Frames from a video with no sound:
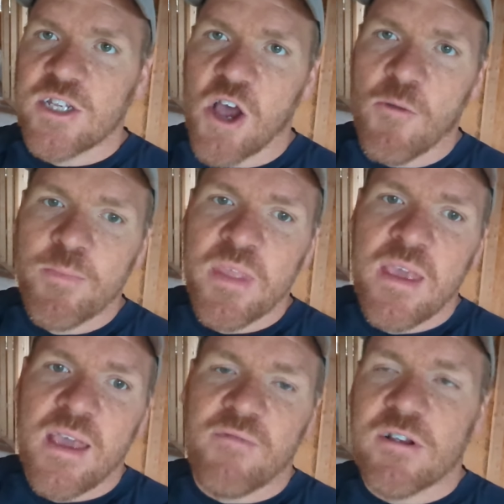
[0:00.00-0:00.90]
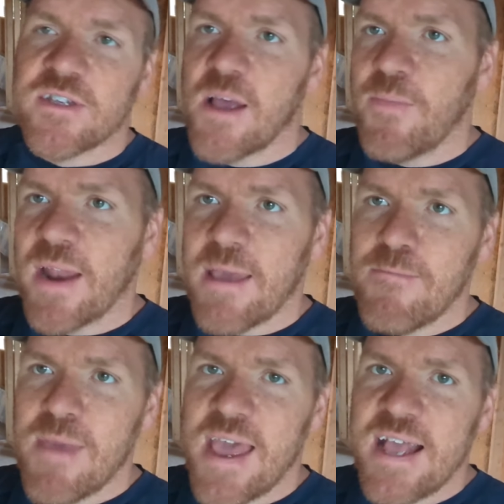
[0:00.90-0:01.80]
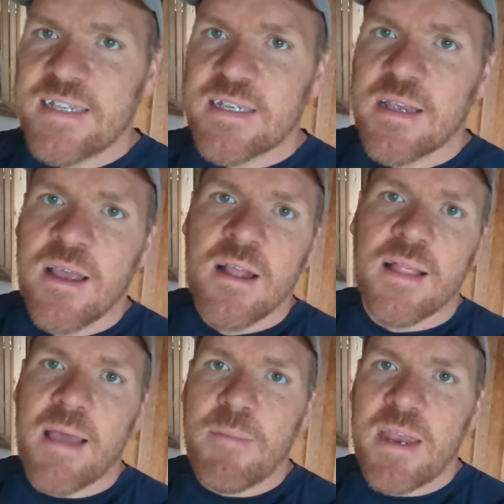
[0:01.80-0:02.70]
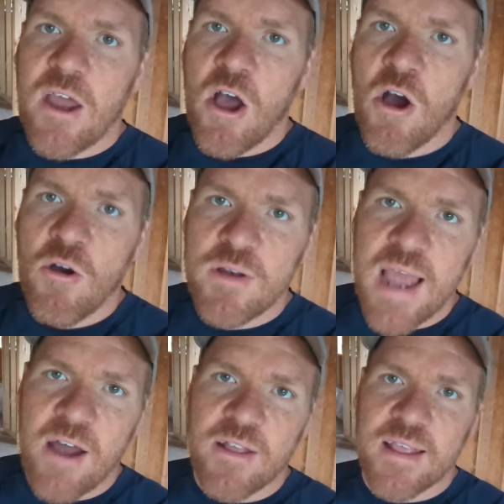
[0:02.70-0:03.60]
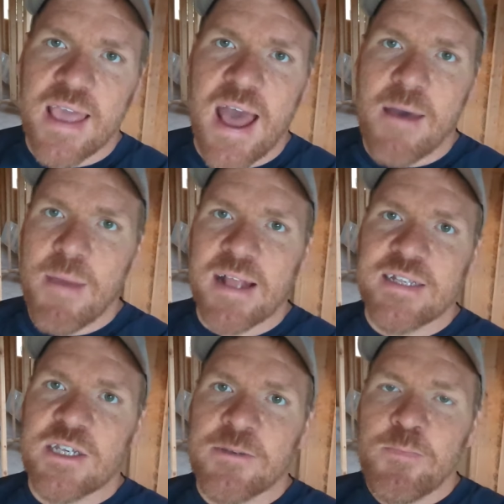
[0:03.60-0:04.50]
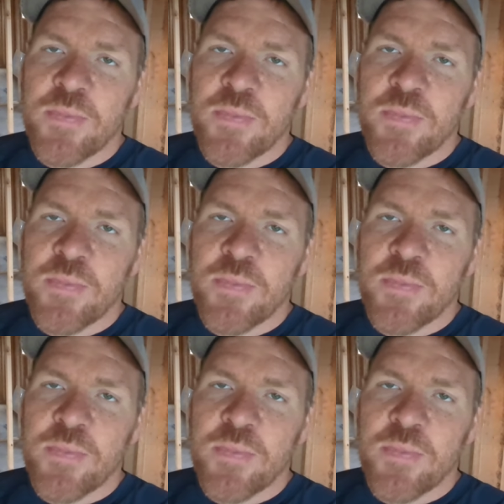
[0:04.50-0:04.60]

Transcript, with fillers: So if there's something I missed, let me know down in the comments.